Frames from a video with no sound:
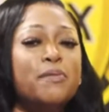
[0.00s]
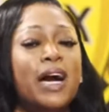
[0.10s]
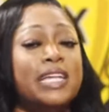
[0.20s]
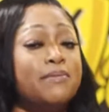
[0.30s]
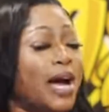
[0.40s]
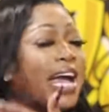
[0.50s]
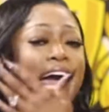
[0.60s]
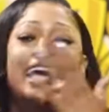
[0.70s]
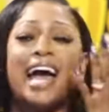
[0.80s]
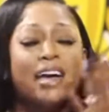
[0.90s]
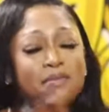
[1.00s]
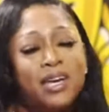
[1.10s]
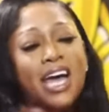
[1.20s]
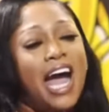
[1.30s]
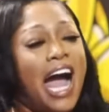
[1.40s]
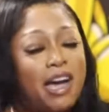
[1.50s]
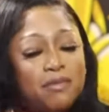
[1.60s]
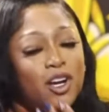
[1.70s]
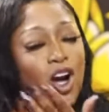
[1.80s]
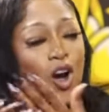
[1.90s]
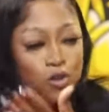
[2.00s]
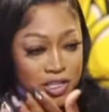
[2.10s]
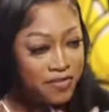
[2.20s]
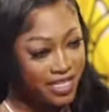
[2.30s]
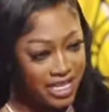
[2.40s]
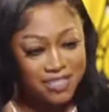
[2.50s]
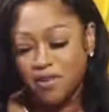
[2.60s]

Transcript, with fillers: But I, I, I'm I'm the coach for this,